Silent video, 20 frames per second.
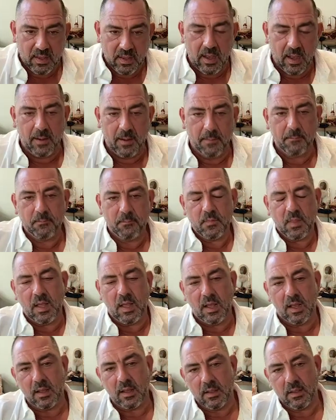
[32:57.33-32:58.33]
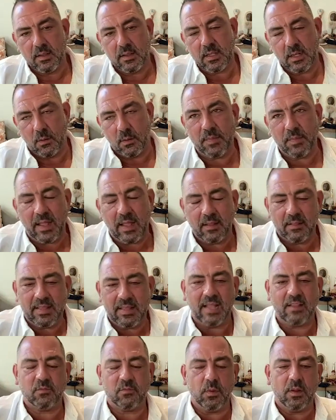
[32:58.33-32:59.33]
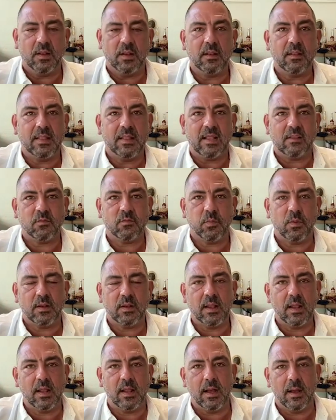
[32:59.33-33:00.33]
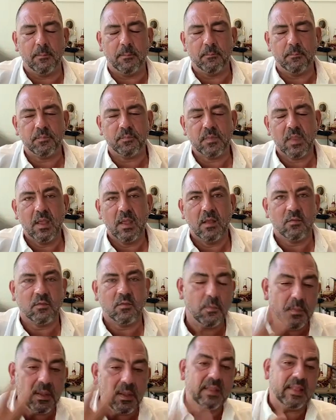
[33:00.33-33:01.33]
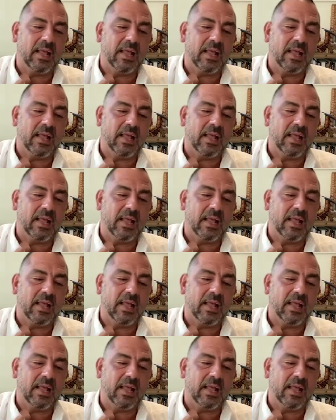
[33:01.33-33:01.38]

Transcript: That's what to me,